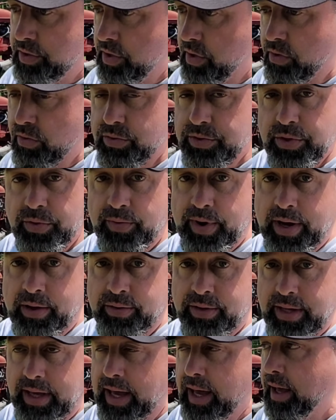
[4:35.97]
circles around
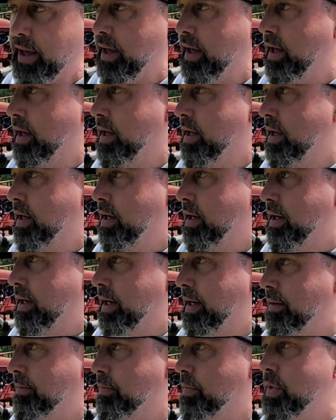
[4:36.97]
the A.
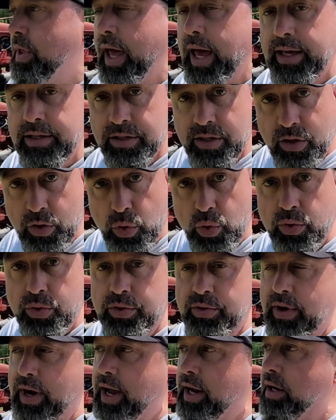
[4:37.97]
The A is a cool
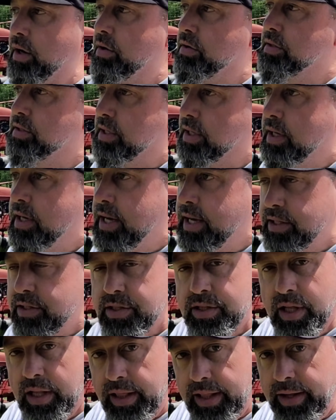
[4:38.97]
tractor. It's
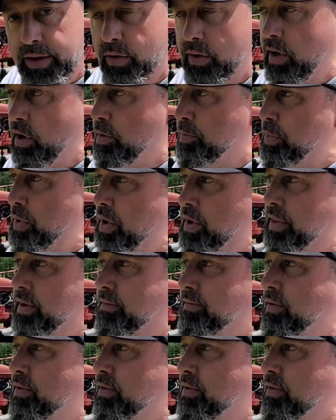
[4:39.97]
the little helper on the